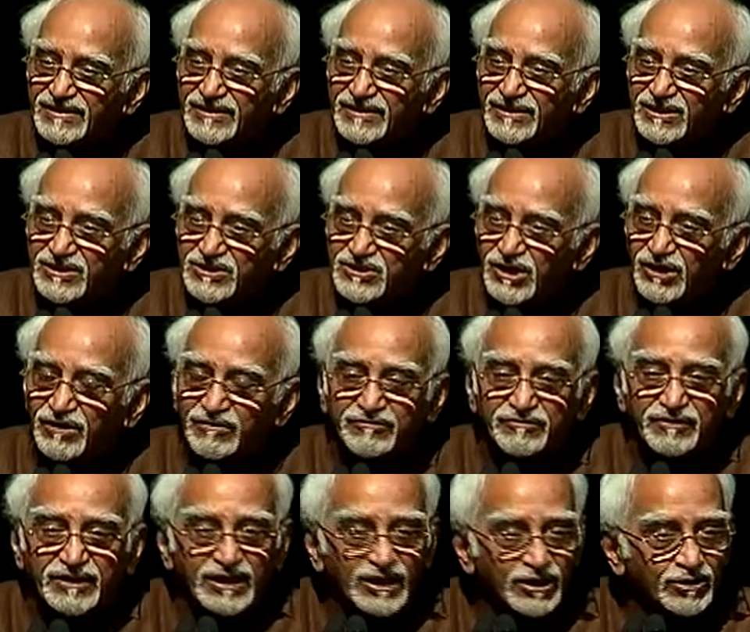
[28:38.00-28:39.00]
deserve
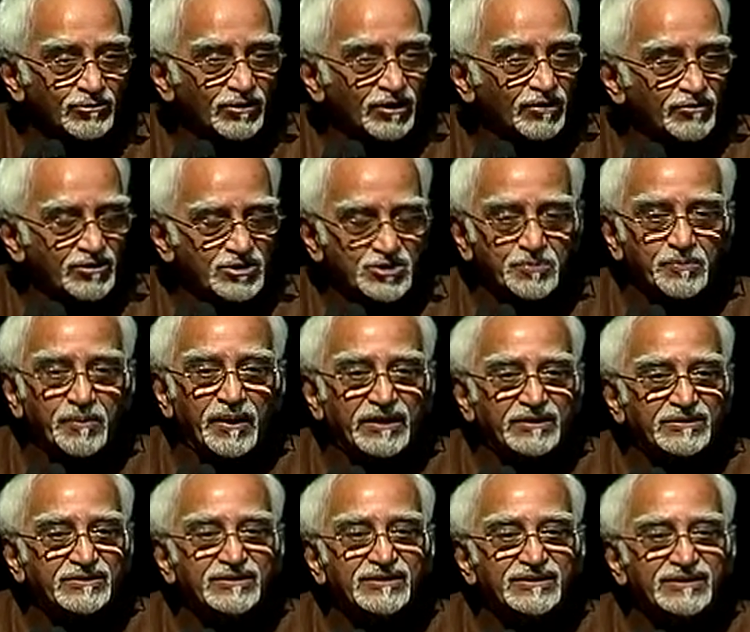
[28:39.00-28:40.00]
equal
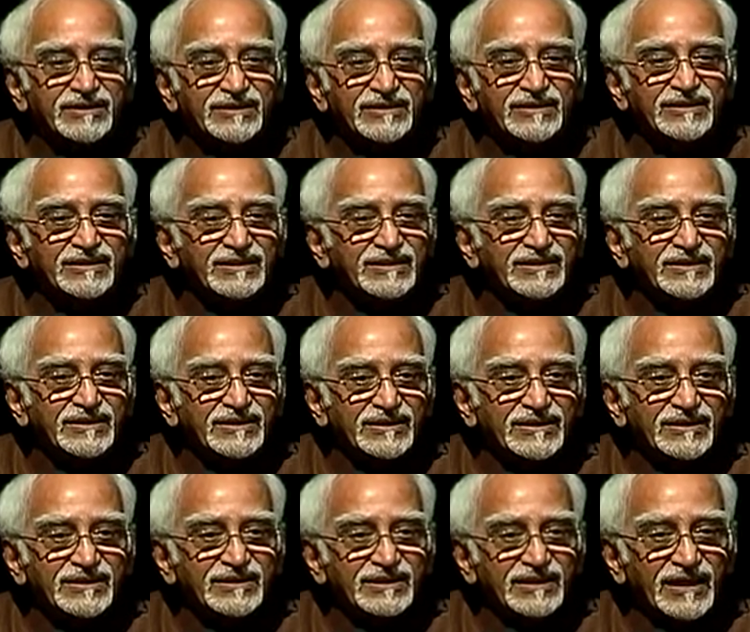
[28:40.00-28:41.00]
respect
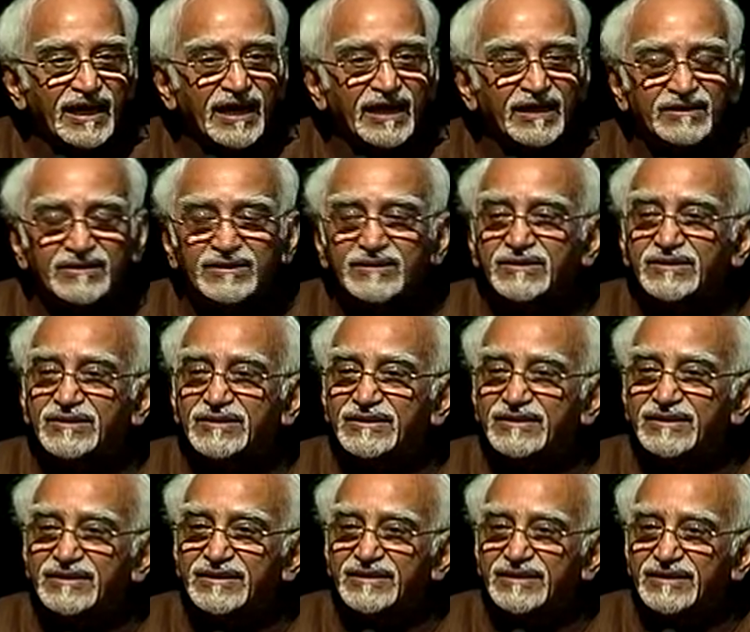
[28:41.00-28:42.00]
and
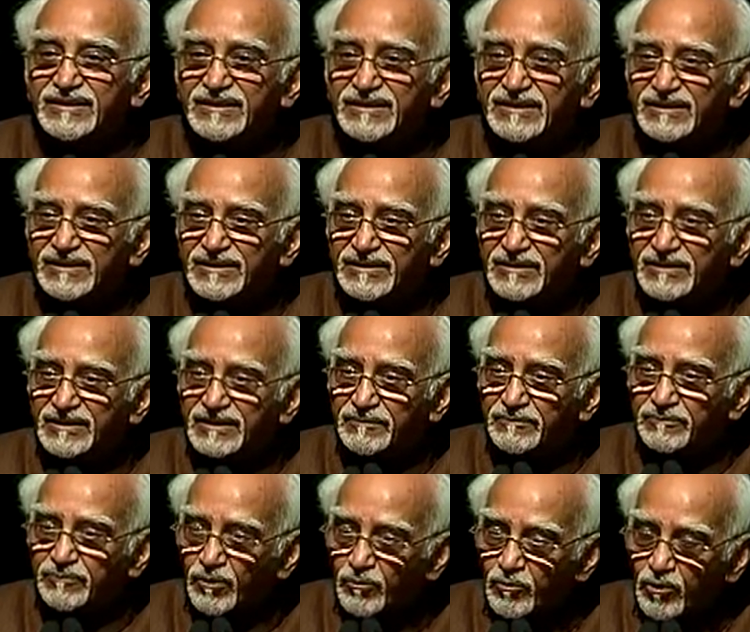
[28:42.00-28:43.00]

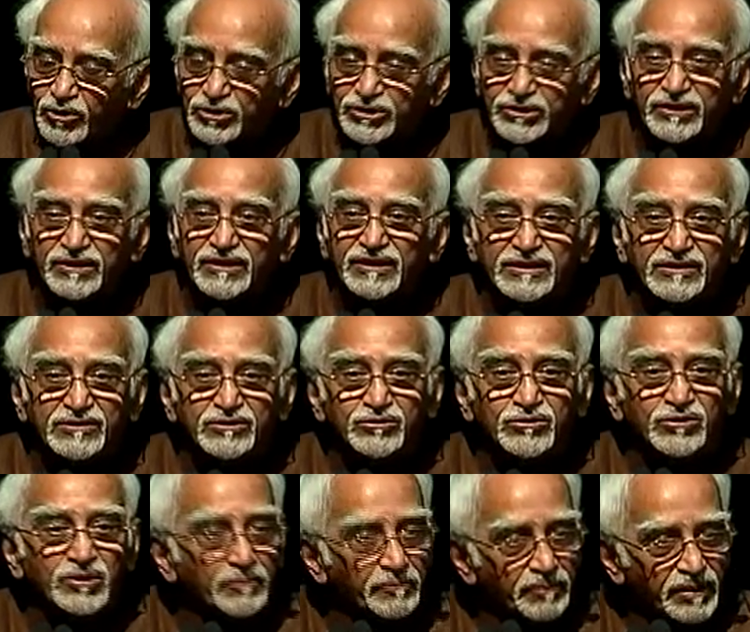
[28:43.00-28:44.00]
promotion to
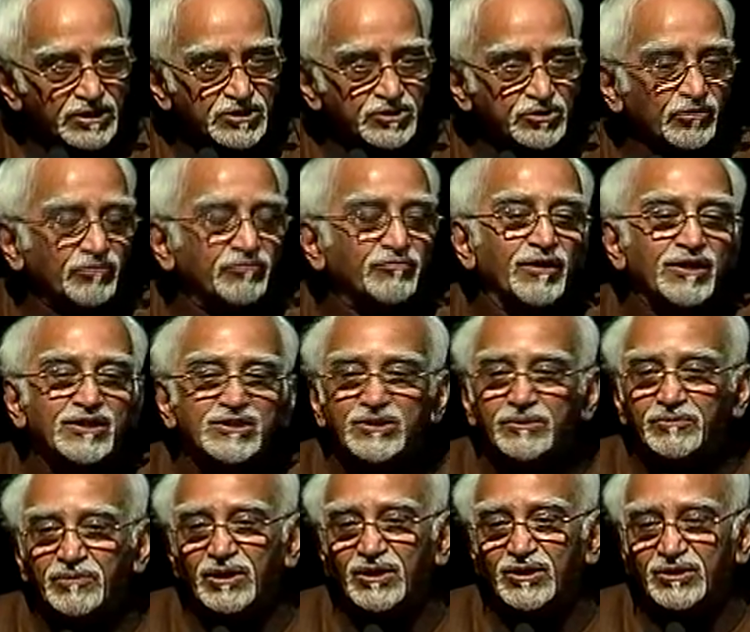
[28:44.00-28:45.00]
the best of one's
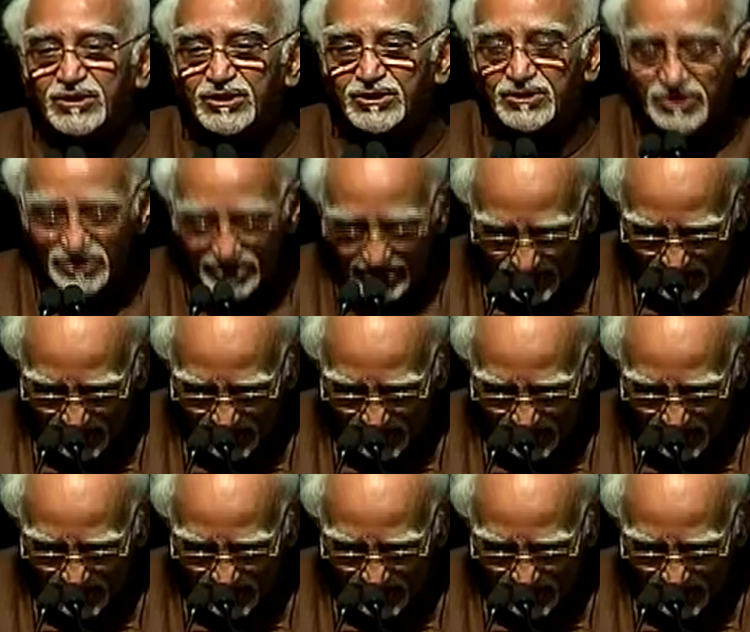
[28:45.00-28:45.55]
abilities.